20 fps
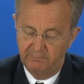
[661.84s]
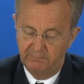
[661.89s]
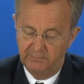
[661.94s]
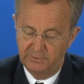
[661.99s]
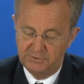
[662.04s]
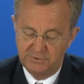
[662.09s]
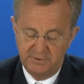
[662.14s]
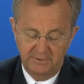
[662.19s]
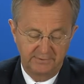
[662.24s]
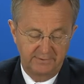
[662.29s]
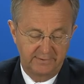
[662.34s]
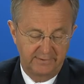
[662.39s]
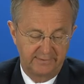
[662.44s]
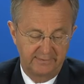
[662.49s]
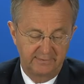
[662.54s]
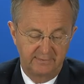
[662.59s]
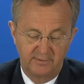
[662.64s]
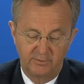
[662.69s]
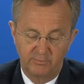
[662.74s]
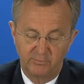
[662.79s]
agenda
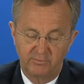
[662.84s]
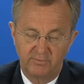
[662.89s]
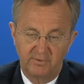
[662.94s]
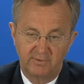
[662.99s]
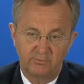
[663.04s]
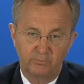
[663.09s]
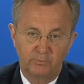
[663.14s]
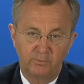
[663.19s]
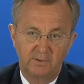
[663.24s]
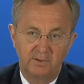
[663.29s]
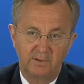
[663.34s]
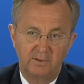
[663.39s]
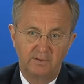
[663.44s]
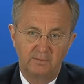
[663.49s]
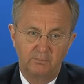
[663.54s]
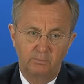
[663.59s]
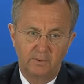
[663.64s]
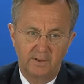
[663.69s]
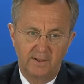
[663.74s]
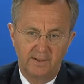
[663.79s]
items that we
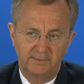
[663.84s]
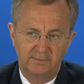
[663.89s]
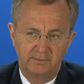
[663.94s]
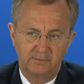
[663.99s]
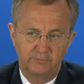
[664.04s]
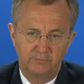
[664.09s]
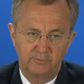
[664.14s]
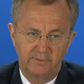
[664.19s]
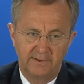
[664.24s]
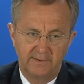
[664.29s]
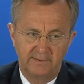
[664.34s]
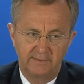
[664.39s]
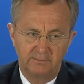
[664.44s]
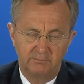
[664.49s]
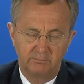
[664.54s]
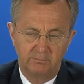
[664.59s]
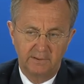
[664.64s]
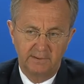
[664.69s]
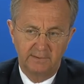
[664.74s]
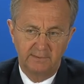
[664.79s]
handled today,
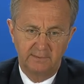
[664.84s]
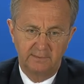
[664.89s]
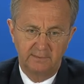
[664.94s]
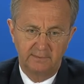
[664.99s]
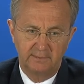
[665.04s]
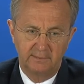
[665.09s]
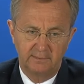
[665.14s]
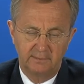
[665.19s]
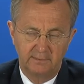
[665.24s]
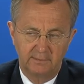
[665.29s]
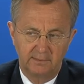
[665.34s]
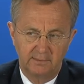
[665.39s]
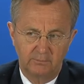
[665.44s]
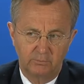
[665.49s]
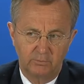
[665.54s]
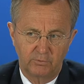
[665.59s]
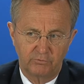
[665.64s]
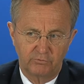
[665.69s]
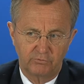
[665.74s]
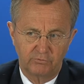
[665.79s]
and it
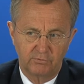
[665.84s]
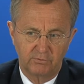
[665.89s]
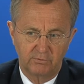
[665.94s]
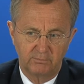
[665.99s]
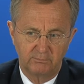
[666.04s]
was